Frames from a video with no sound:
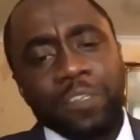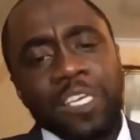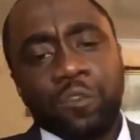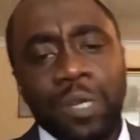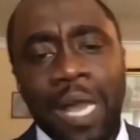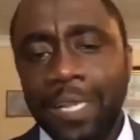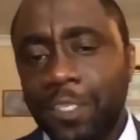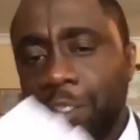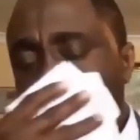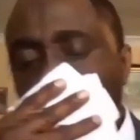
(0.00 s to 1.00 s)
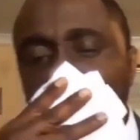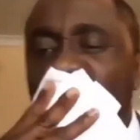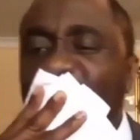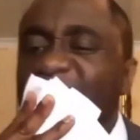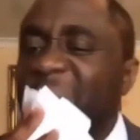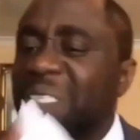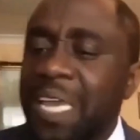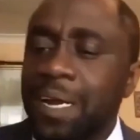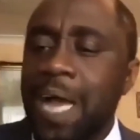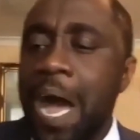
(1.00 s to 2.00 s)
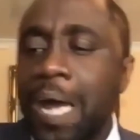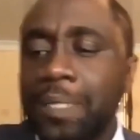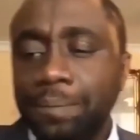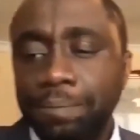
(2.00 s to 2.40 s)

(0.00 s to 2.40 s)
the Israelites to their God.